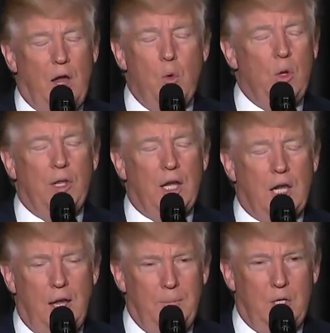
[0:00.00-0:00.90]
I will not
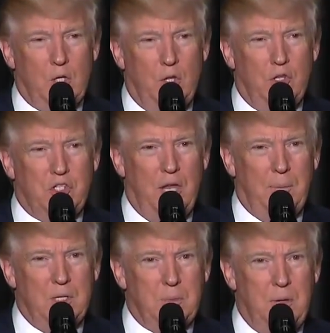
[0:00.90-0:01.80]
comment on the
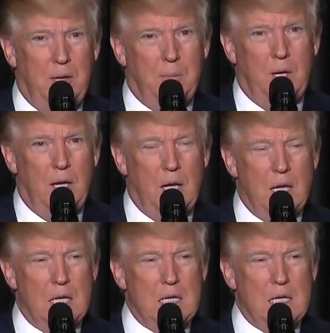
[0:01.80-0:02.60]
statements made by